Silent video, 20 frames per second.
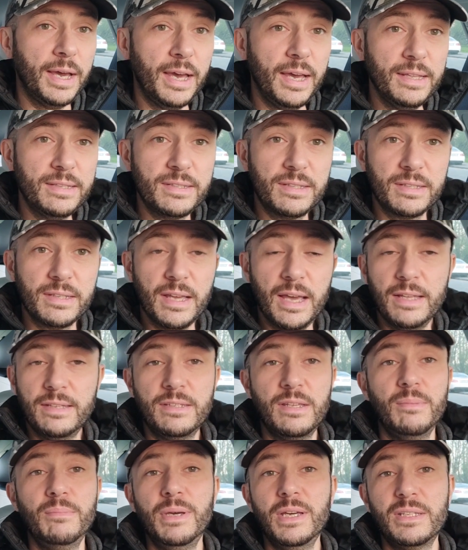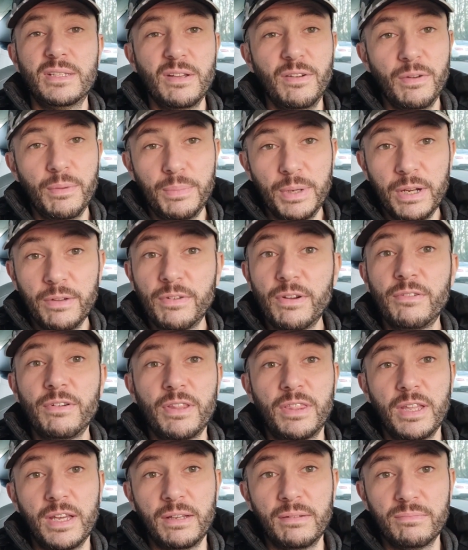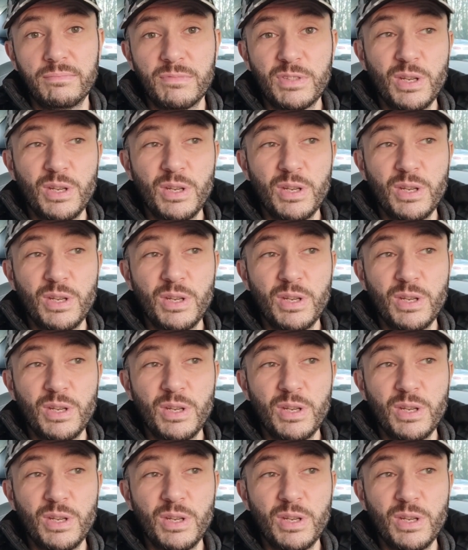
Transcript: It's a mix of a bit of everything.